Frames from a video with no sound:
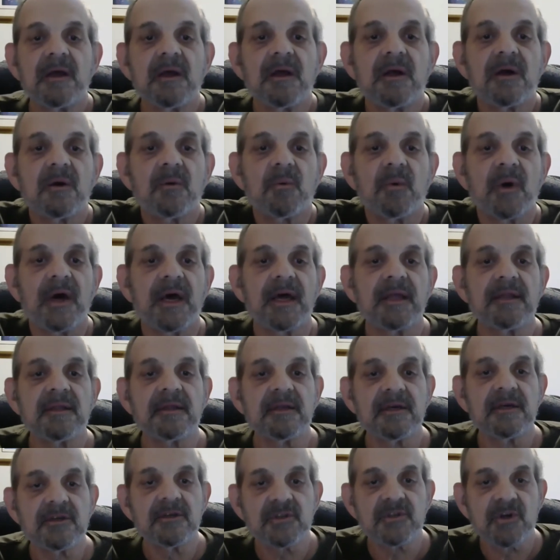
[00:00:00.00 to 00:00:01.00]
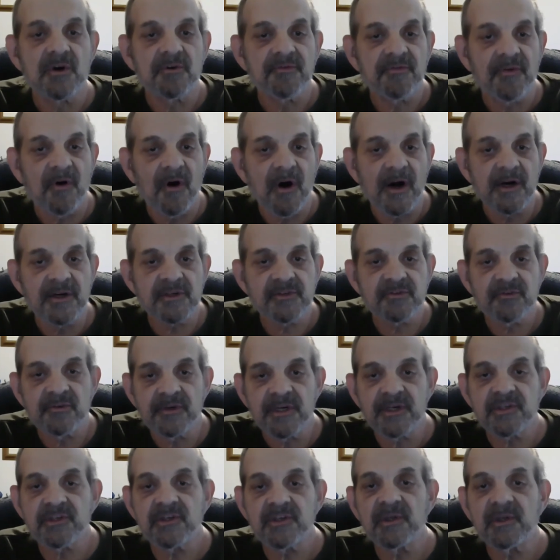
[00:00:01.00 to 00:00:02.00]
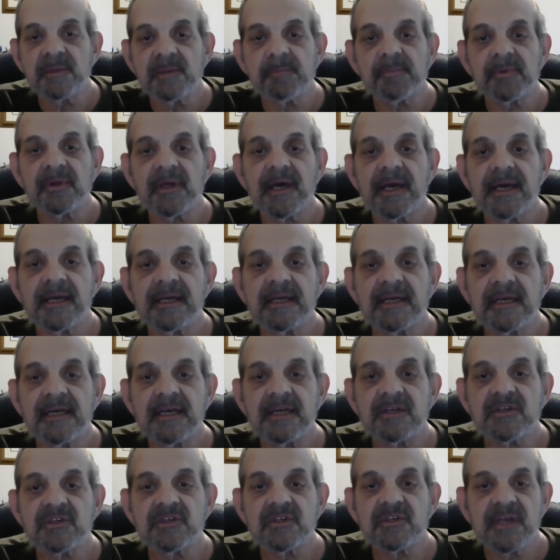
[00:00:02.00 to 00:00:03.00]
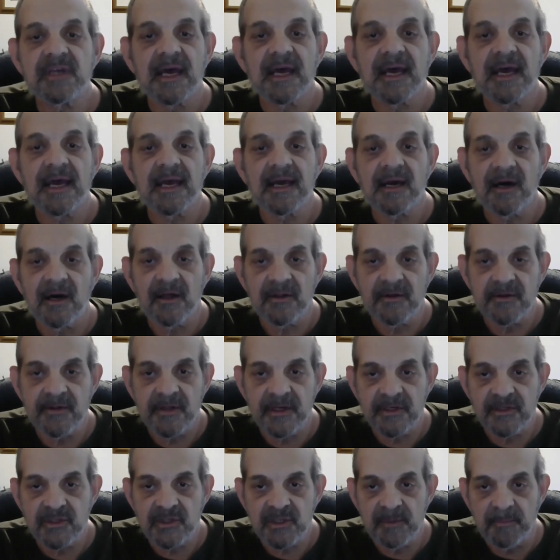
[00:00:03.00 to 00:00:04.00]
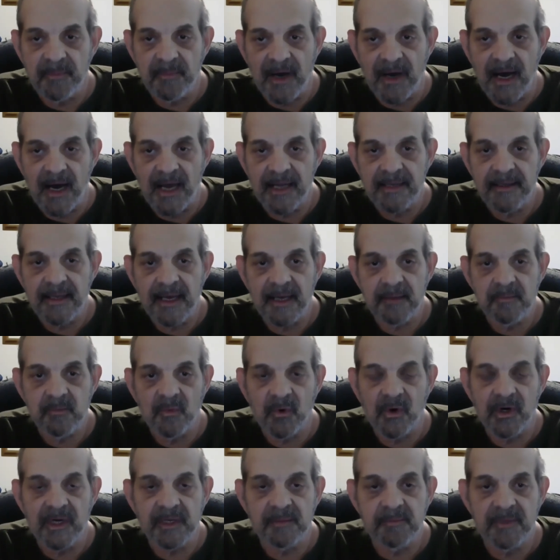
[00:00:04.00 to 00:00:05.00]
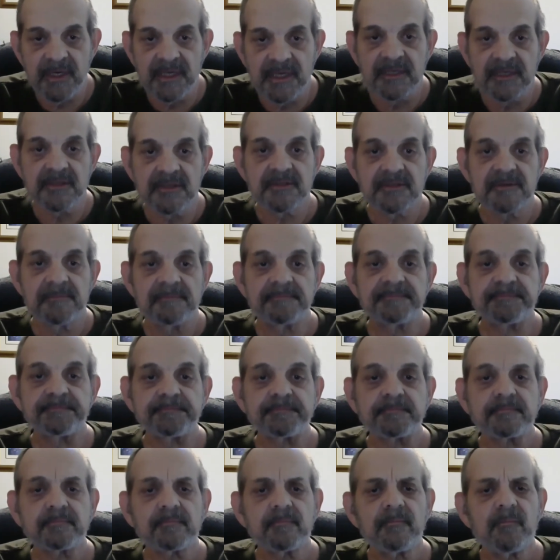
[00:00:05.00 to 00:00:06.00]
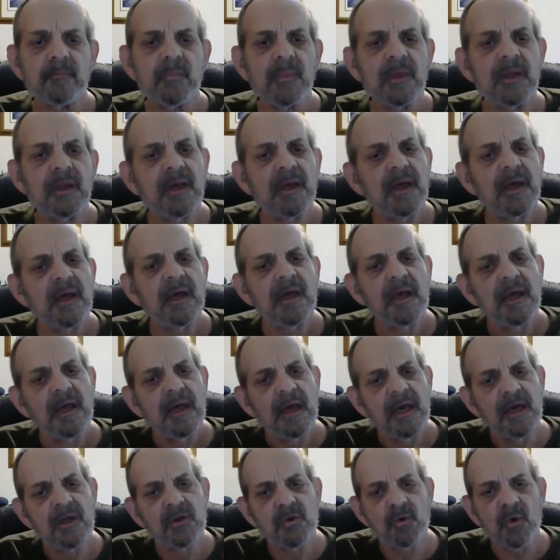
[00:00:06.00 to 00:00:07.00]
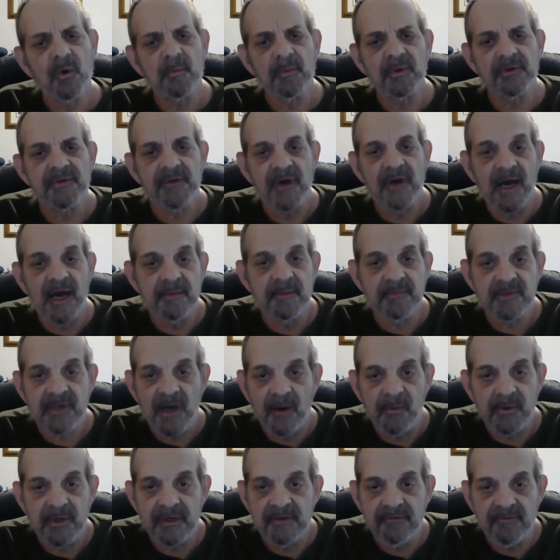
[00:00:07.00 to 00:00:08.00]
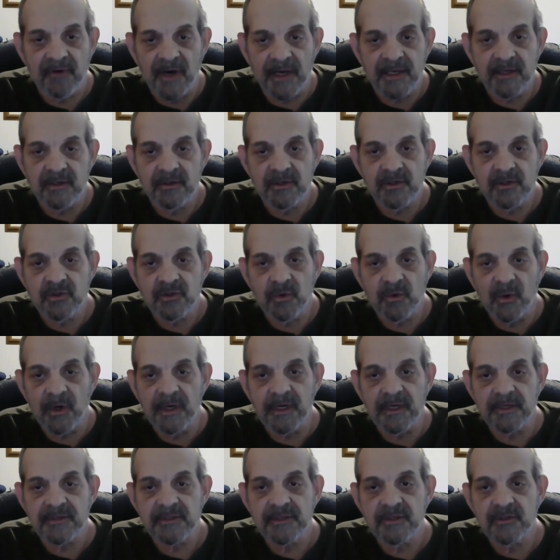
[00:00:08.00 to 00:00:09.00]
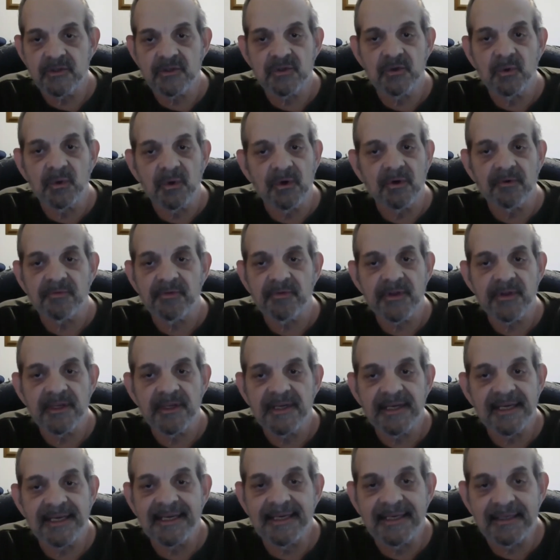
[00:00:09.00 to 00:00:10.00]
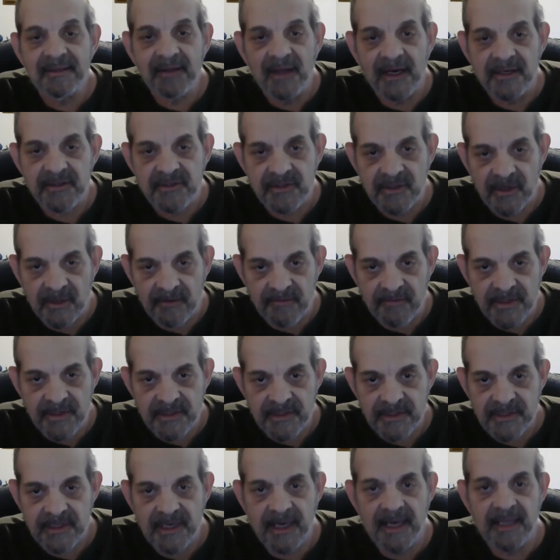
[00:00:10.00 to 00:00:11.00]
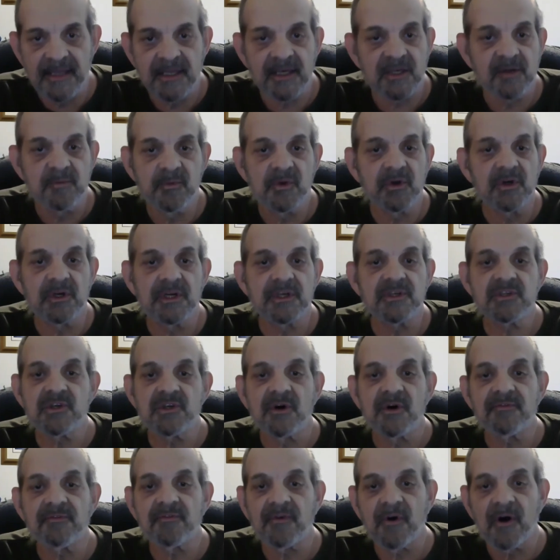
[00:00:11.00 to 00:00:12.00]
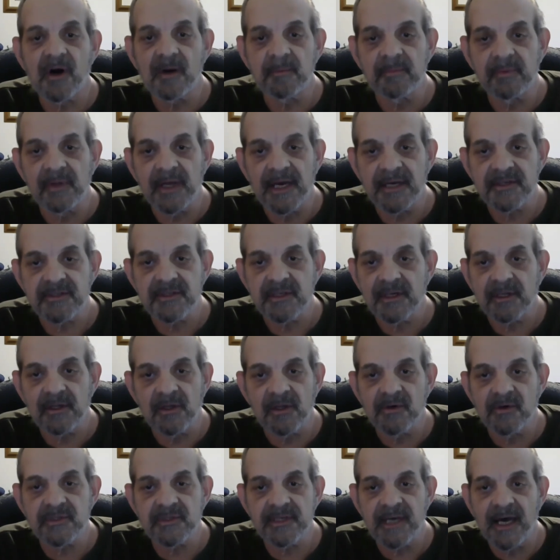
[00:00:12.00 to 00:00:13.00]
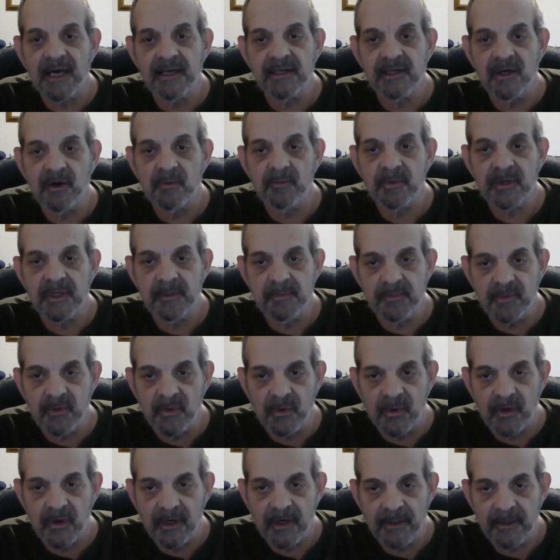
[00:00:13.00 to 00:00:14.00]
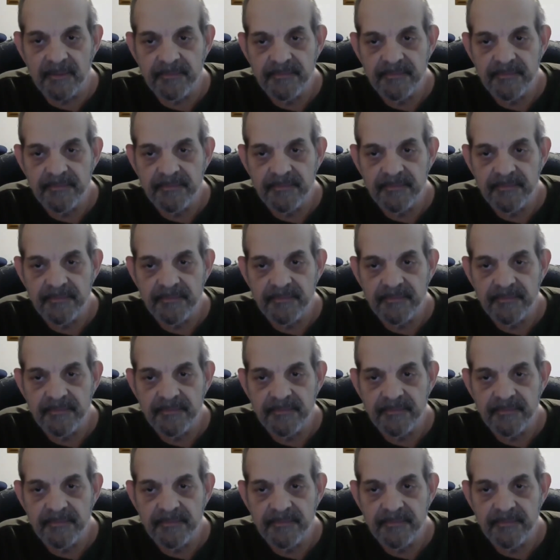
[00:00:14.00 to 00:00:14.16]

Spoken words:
when the shofar is traditionally played each day other than Shabbat at morning minyans. In normal times, I would invite you to join us in shul for the Ne'ilah service and the community shofar blast to close out Yom Kippur.